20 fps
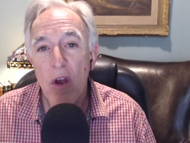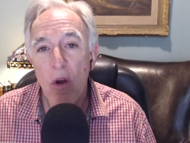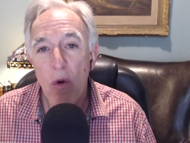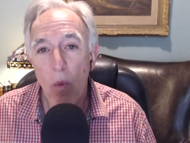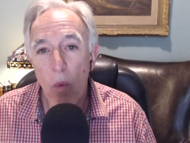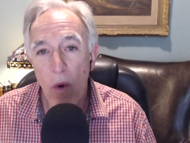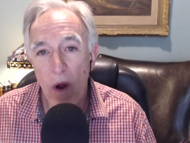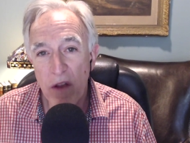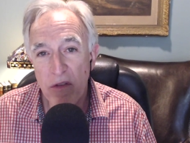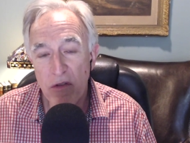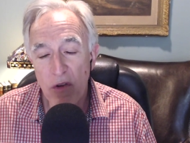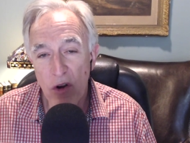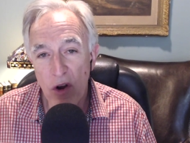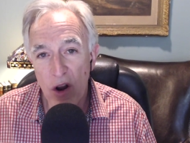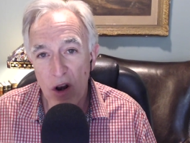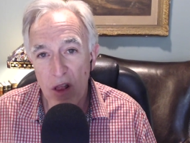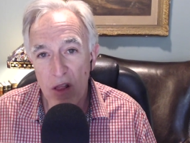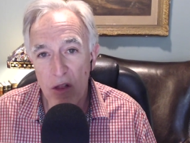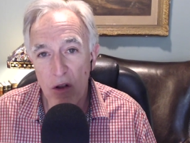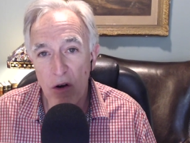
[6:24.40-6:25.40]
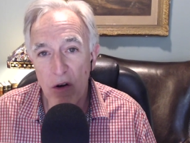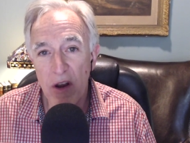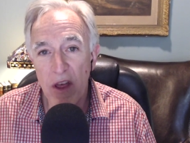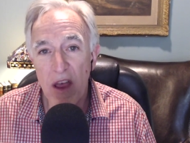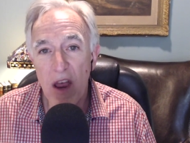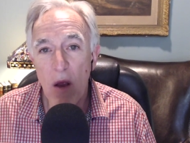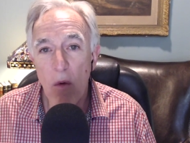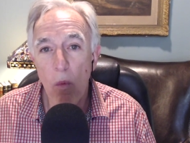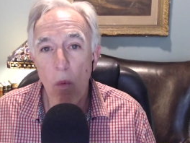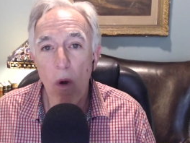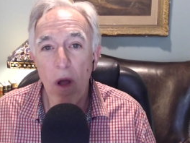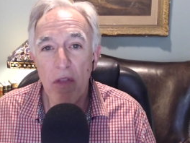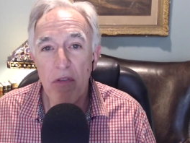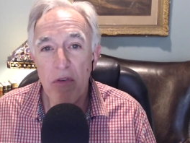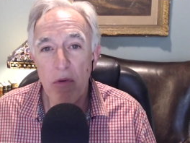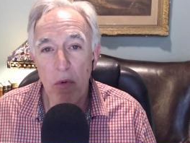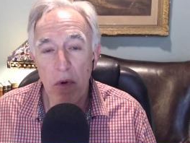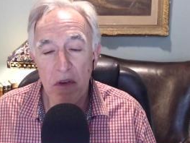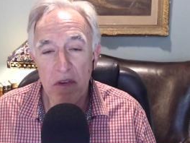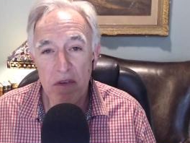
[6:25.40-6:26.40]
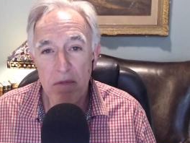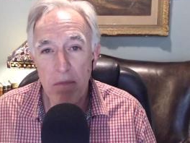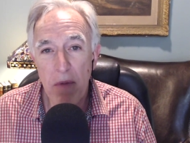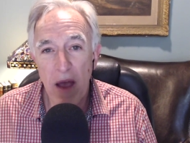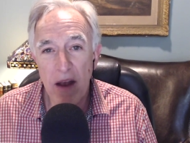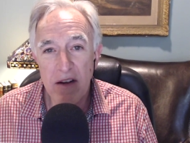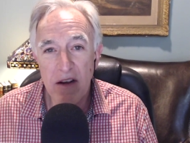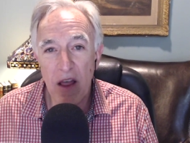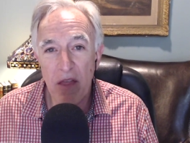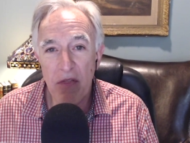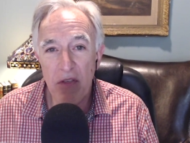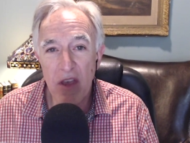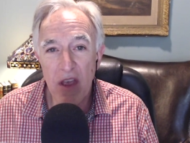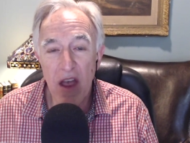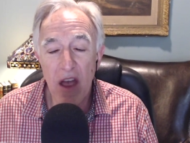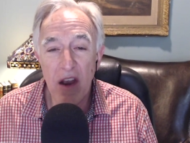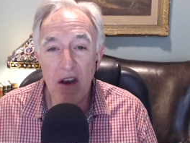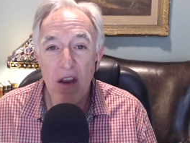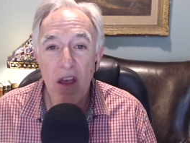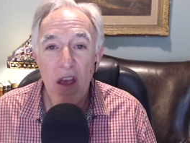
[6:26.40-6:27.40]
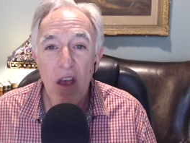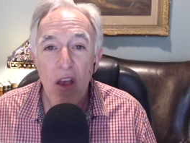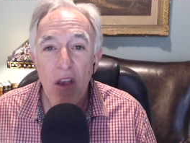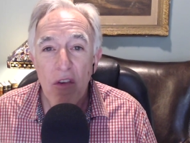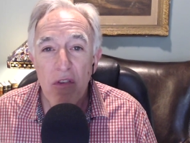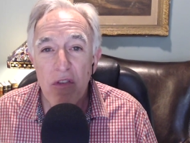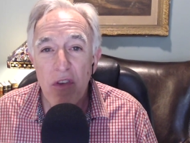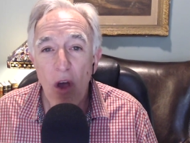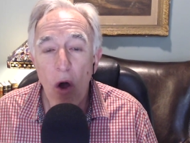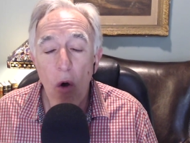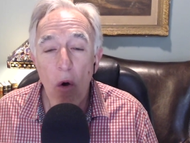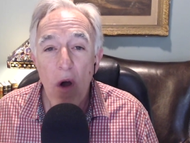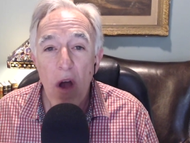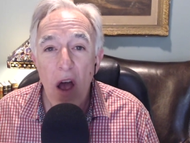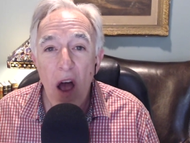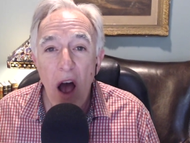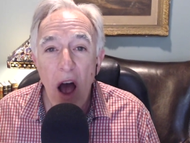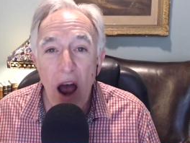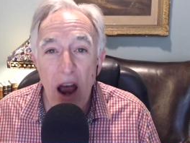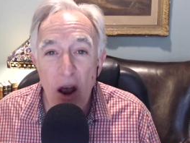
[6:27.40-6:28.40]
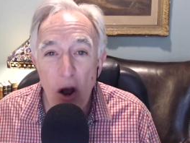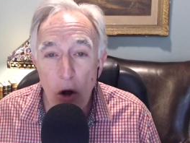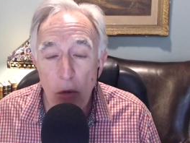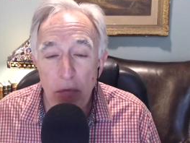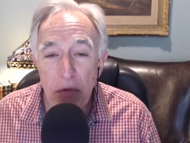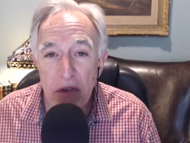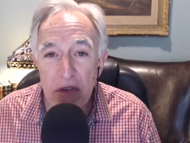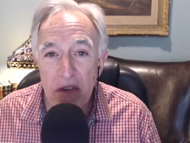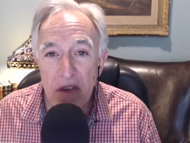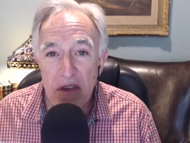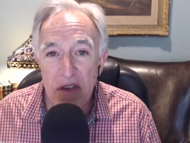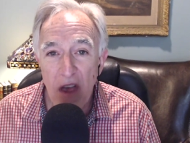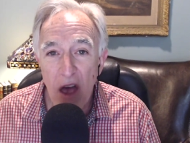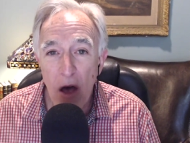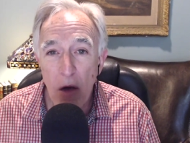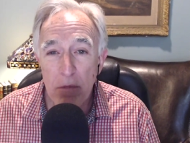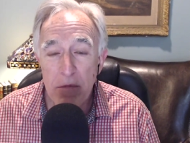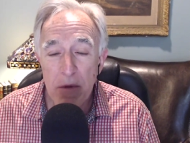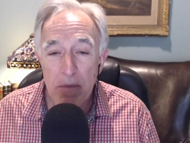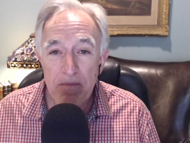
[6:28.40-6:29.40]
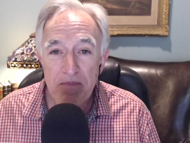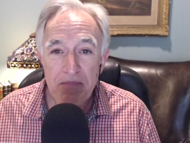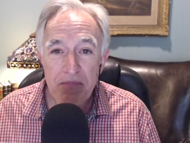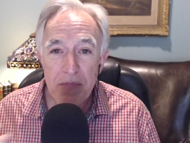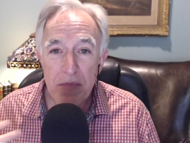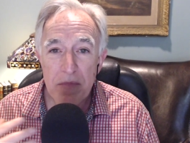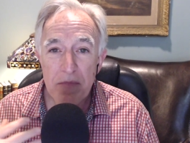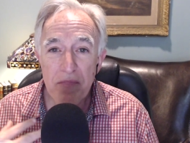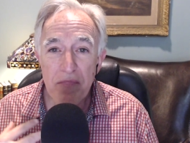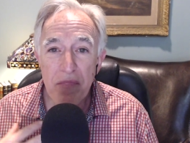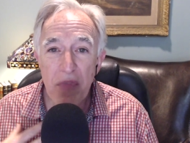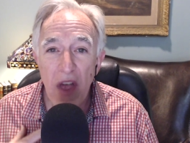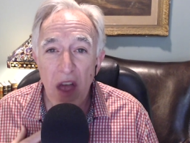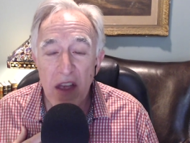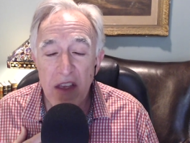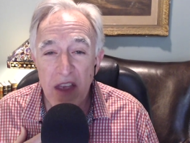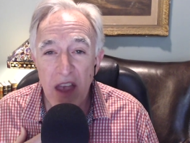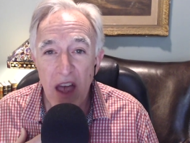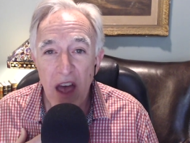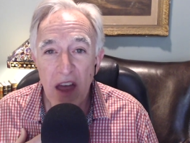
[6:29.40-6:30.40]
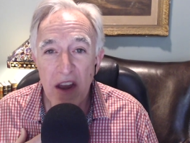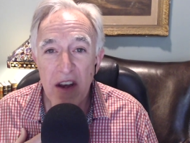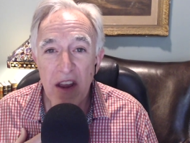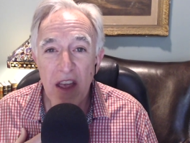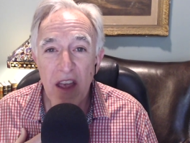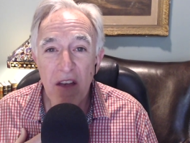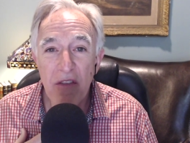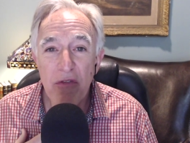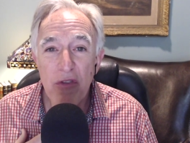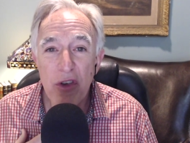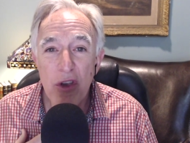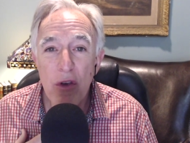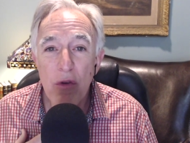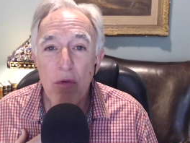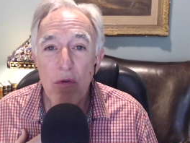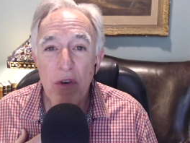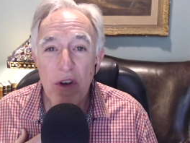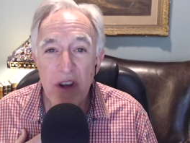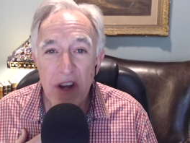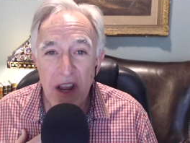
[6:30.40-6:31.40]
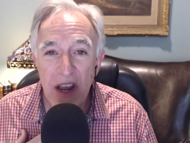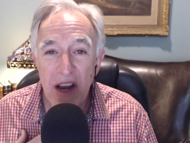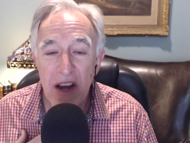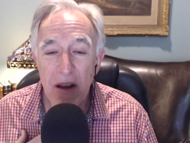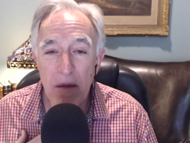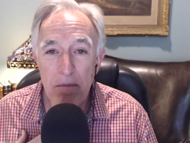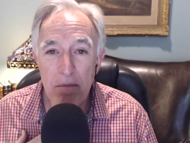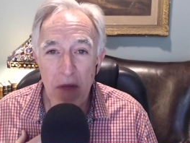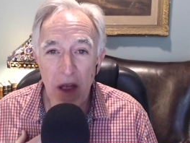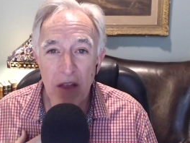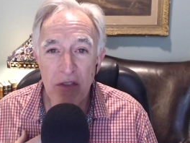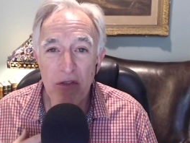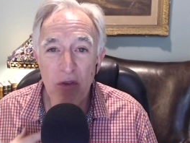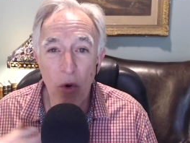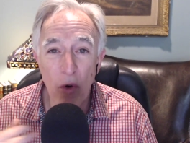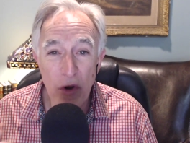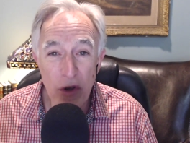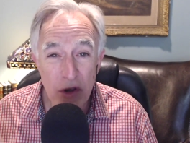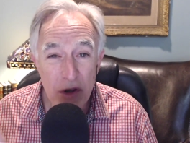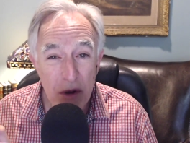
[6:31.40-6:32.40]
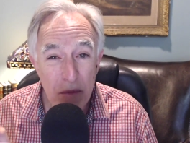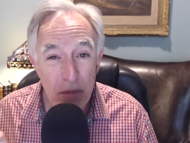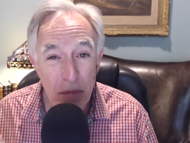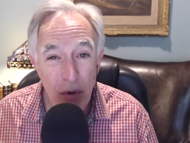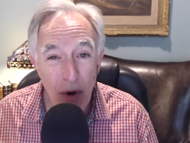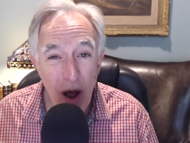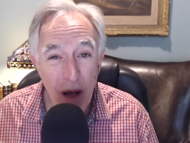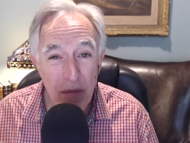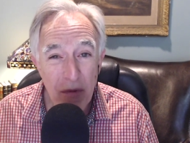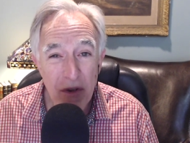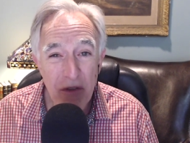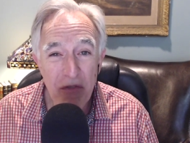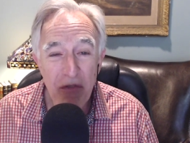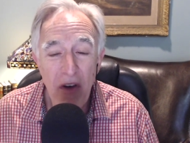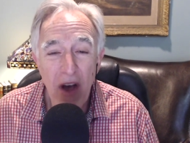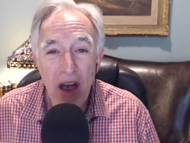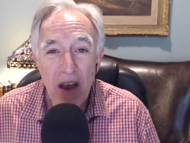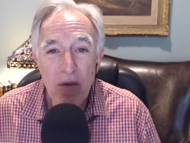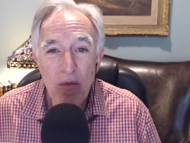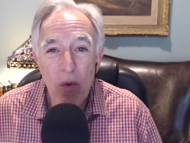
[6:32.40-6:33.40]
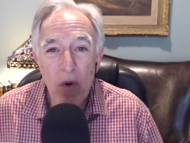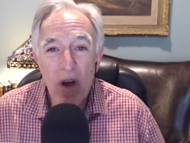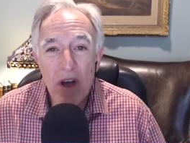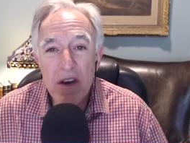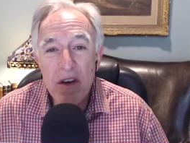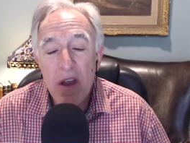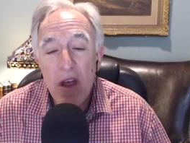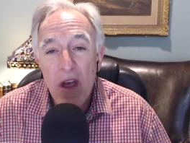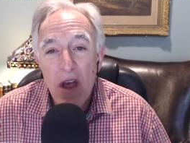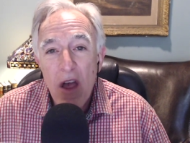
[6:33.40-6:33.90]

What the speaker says: when you're going to learn it, and what to expect at the end. So I hope this has helped. Again, if you need a mentor, you can probably find one